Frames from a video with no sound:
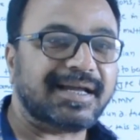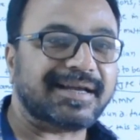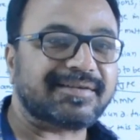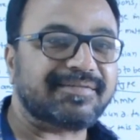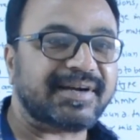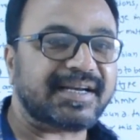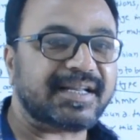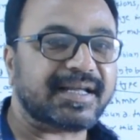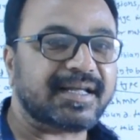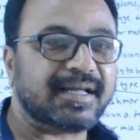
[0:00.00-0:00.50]

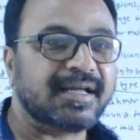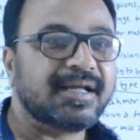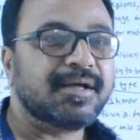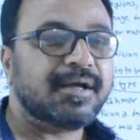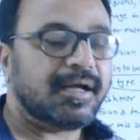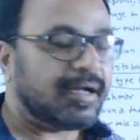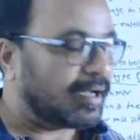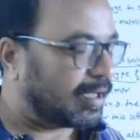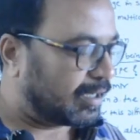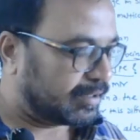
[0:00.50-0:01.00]

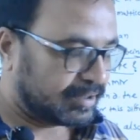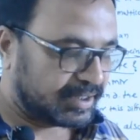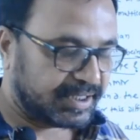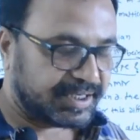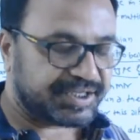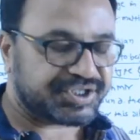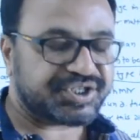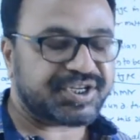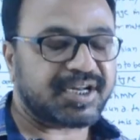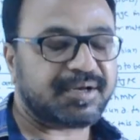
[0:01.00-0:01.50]
aquatic
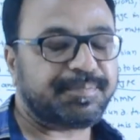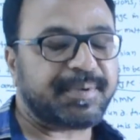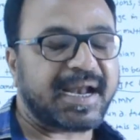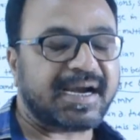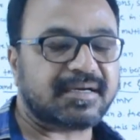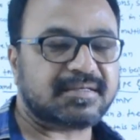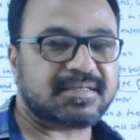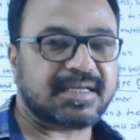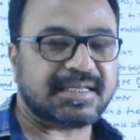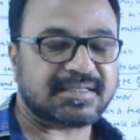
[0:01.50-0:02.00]
terrestrial
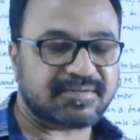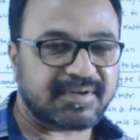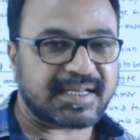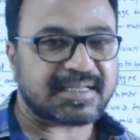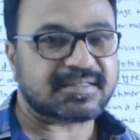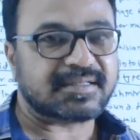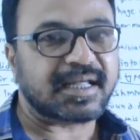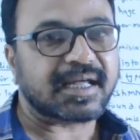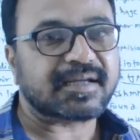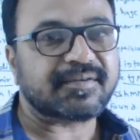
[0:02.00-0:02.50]
plants as well
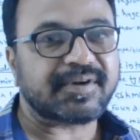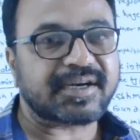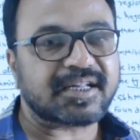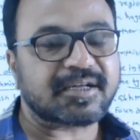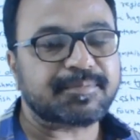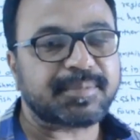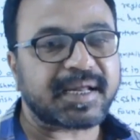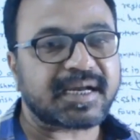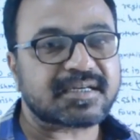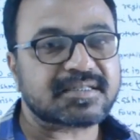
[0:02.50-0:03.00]
as the
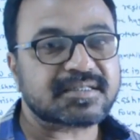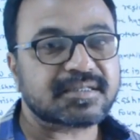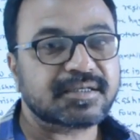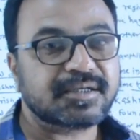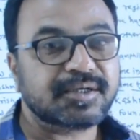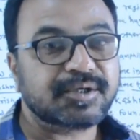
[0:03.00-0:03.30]
aquatic plants?